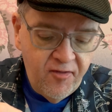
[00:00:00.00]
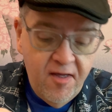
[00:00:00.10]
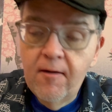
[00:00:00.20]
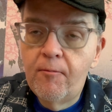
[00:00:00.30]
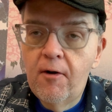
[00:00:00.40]

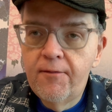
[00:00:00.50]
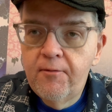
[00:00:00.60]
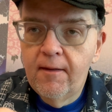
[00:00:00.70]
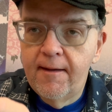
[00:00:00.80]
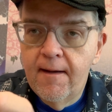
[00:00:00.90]
think the broth
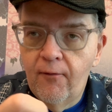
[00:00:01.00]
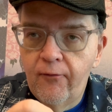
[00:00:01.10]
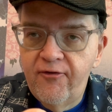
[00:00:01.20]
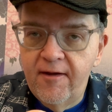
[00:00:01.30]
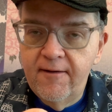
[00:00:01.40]
really
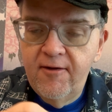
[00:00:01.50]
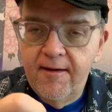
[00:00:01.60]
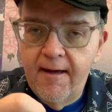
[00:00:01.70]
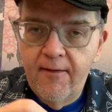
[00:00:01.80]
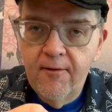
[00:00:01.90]
holds it
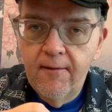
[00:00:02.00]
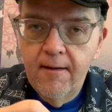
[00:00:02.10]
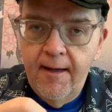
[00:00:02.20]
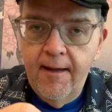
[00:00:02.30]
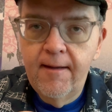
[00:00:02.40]
together
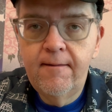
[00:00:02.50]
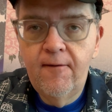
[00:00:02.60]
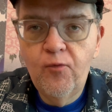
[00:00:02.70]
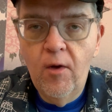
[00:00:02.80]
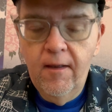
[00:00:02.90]
and
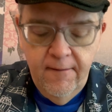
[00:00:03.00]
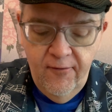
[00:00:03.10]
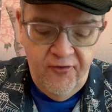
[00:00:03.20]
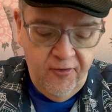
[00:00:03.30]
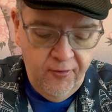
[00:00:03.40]
does well in
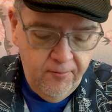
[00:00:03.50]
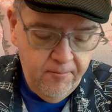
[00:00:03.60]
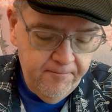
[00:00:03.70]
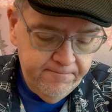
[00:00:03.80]
the soup.